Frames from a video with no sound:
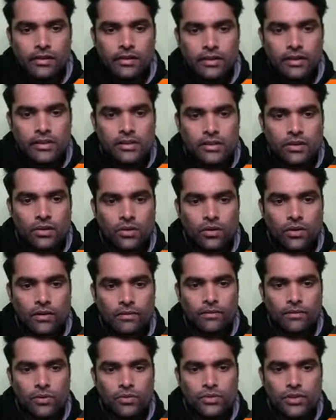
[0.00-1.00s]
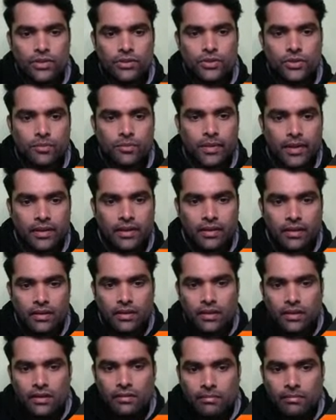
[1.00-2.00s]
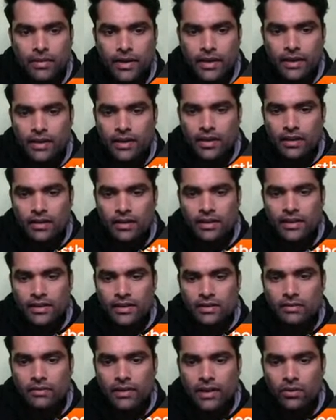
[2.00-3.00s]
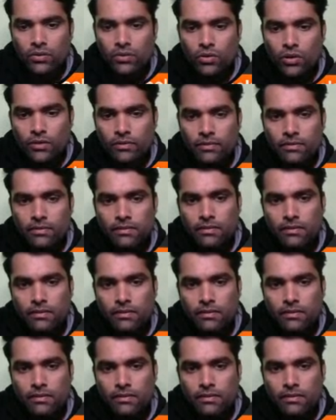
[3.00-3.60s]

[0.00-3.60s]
Yes or no? Of course it should be. My dear, I'll get the value of,